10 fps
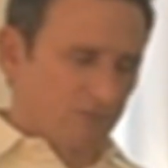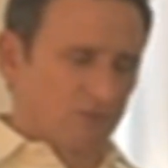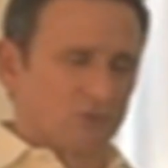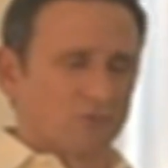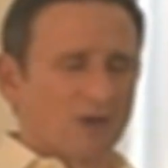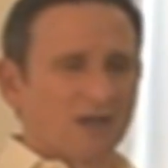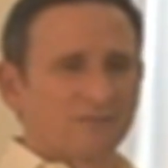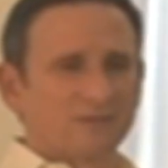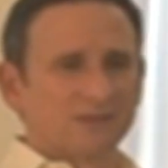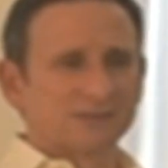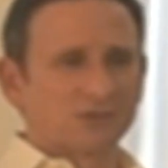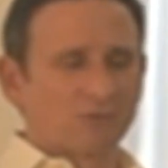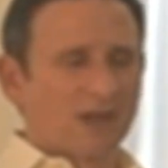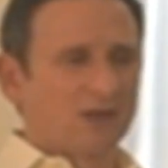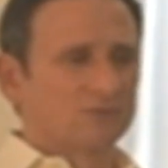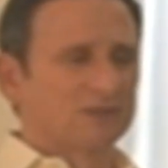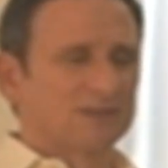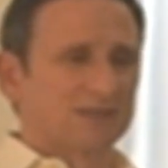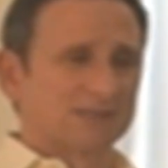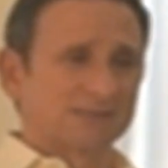however you're driving is
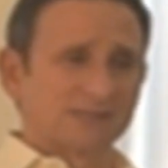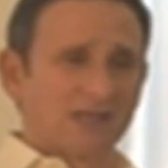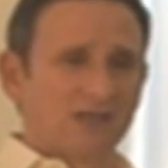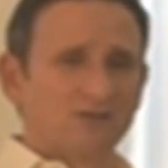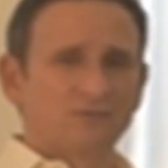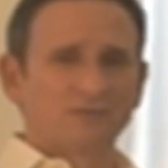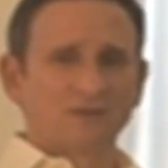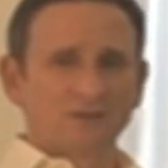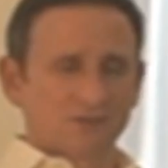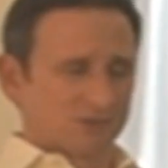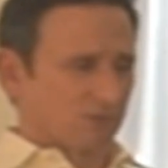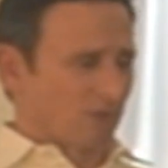grounded, is safe,